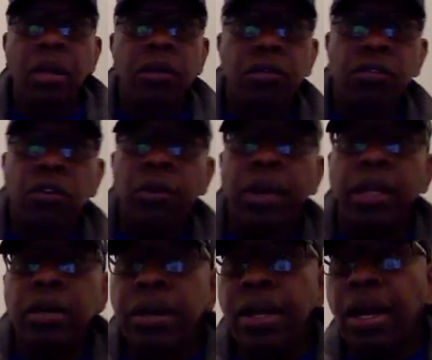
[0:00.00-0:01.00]
So
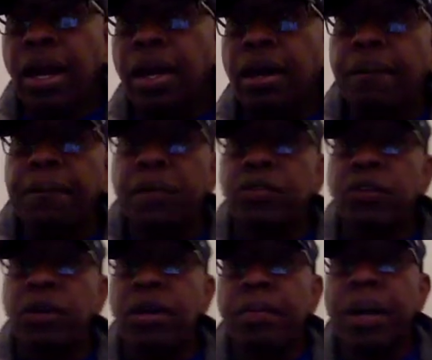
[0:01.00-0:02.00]
anyway,
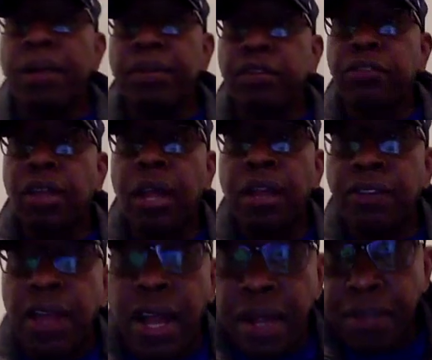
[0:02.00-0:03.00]
sorry about this, guys.
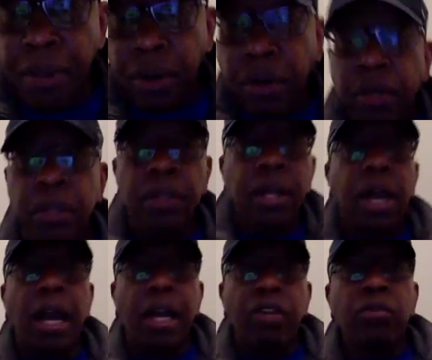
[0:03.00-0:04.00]
I'm
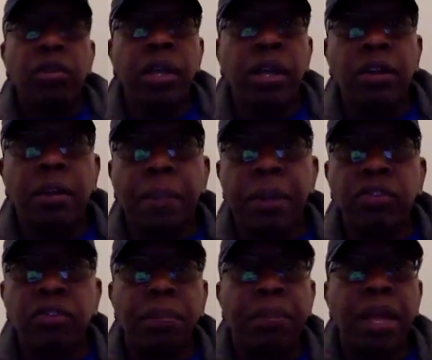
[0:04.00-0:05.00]
actually on a bunch
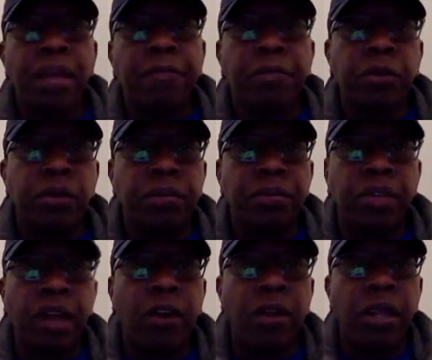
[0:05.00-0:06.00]
of platforms
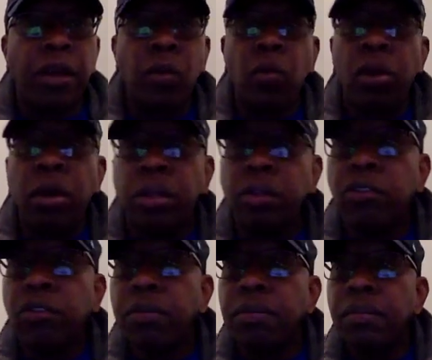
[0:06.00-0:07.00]
all at
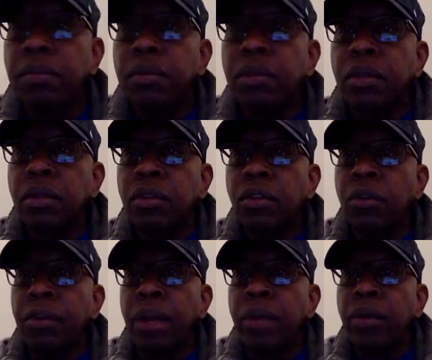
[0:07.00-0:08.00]
once. No
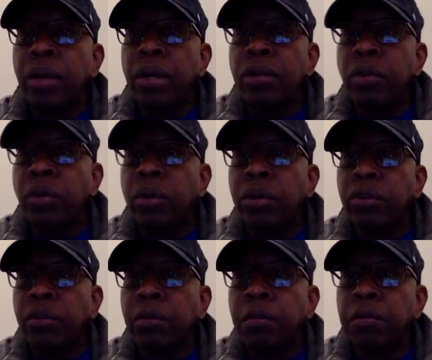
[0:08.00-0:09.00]
background
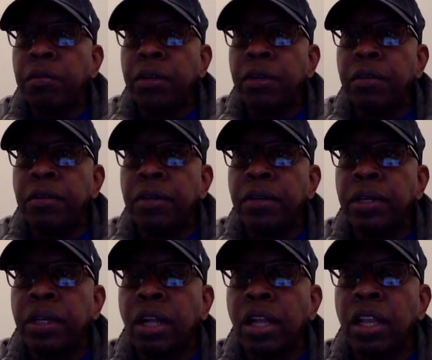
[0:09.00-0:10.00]
noise. Very, very
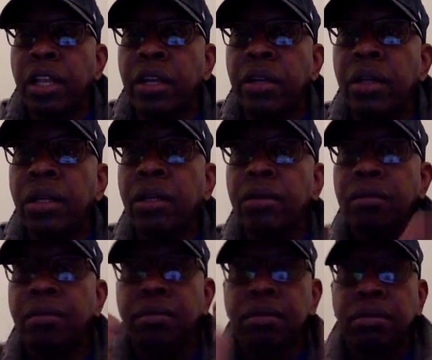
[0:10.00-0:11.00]
clear.
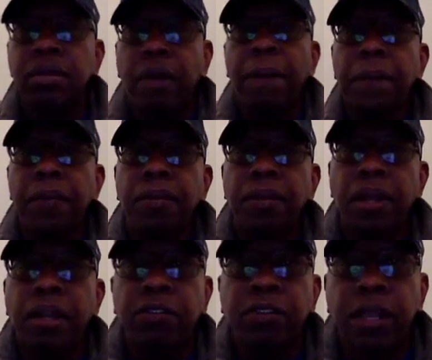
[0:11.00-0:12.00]

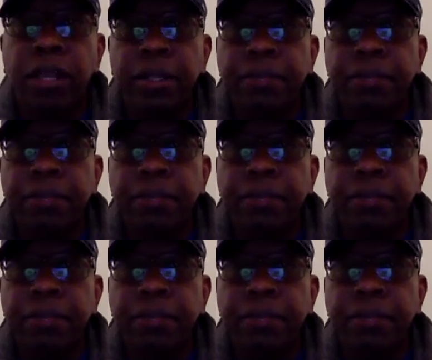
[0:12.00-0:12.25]
Excellent.